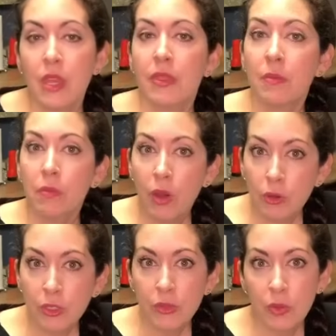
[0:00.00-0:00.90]
The
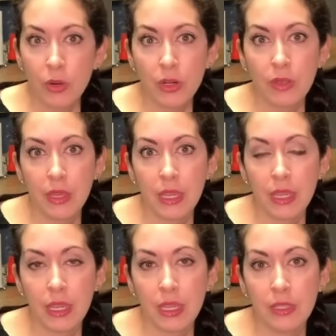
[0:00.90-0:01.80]
most important thing
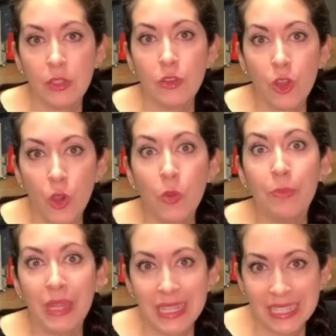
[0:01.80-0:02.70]
is no
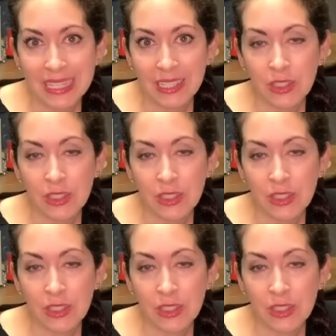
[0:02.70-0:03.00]
bending.